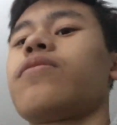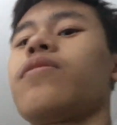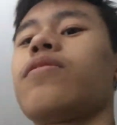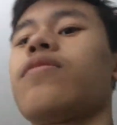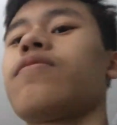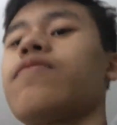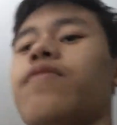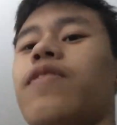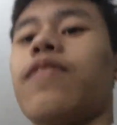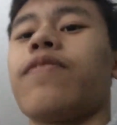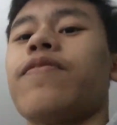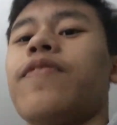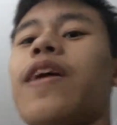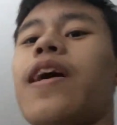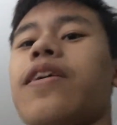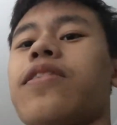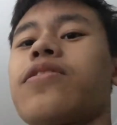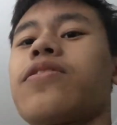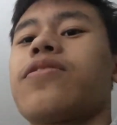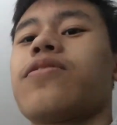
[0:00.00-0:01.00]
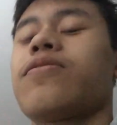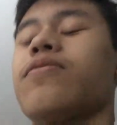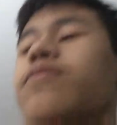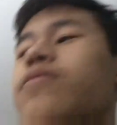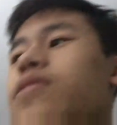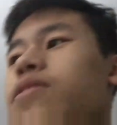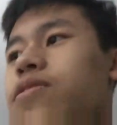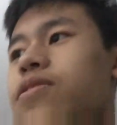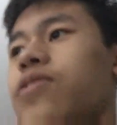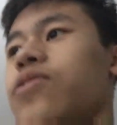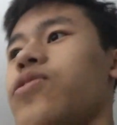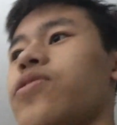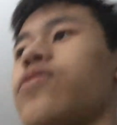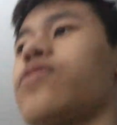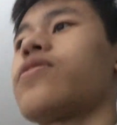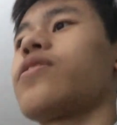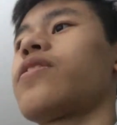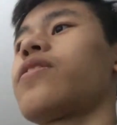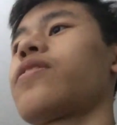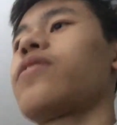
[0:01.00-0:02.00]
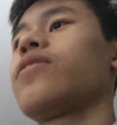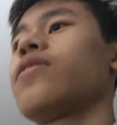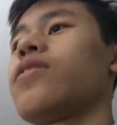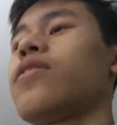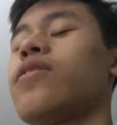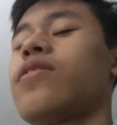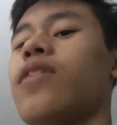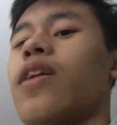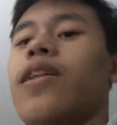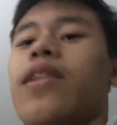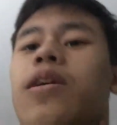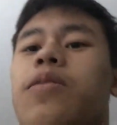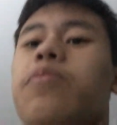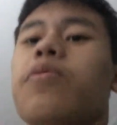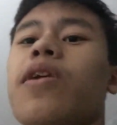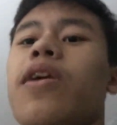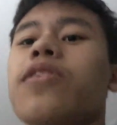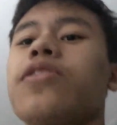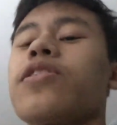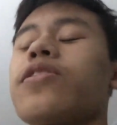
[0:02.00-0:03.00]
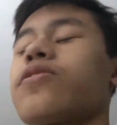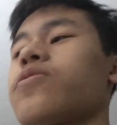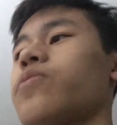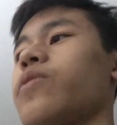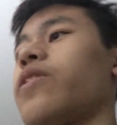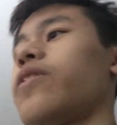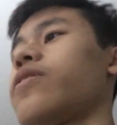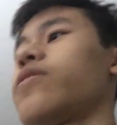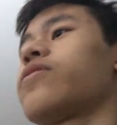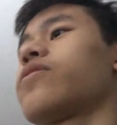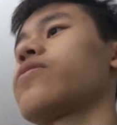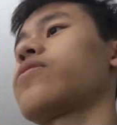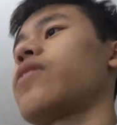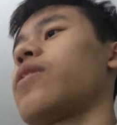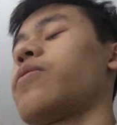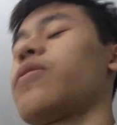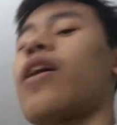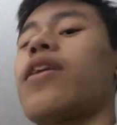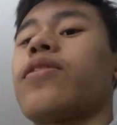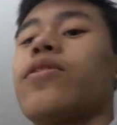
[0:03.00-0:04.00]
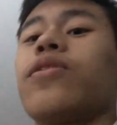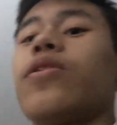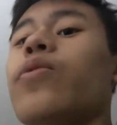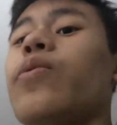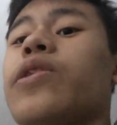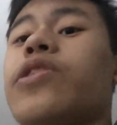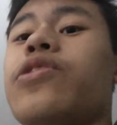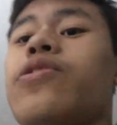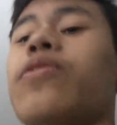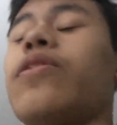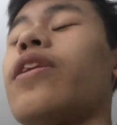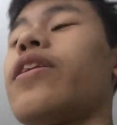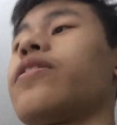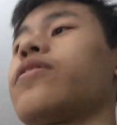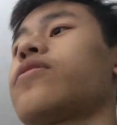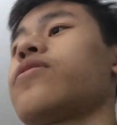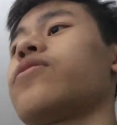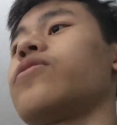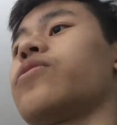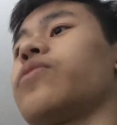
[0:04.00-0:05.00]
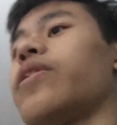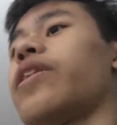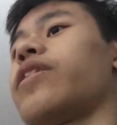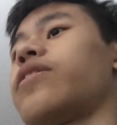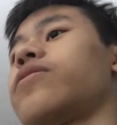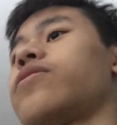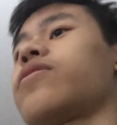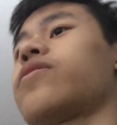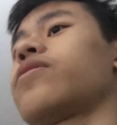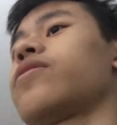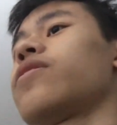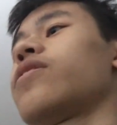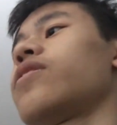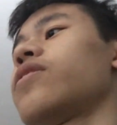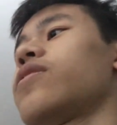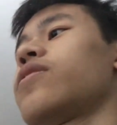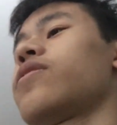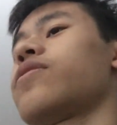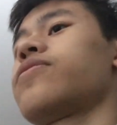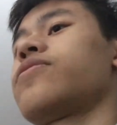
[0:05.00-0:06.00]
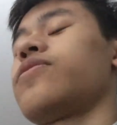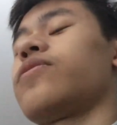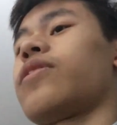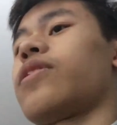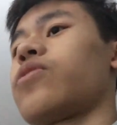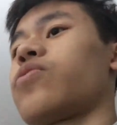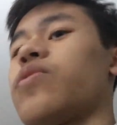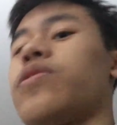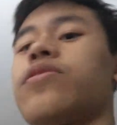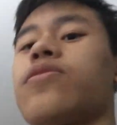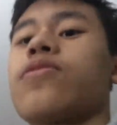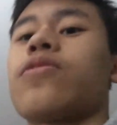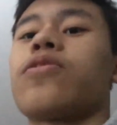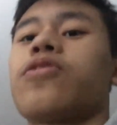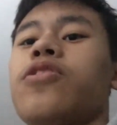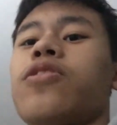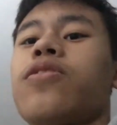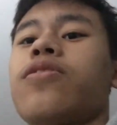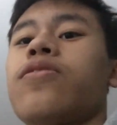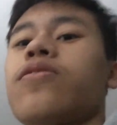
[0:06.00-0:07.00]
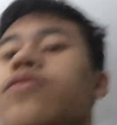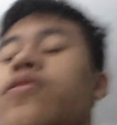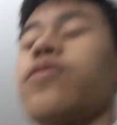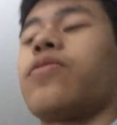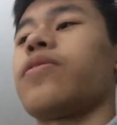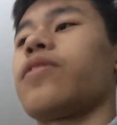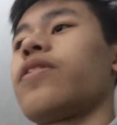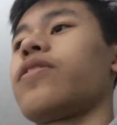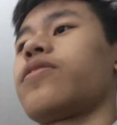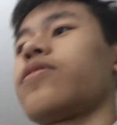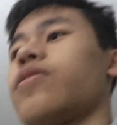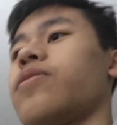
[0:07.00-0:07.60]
fun facts. It's interesting. I like projects, right? I don't know what you like. Do you like research? Do you like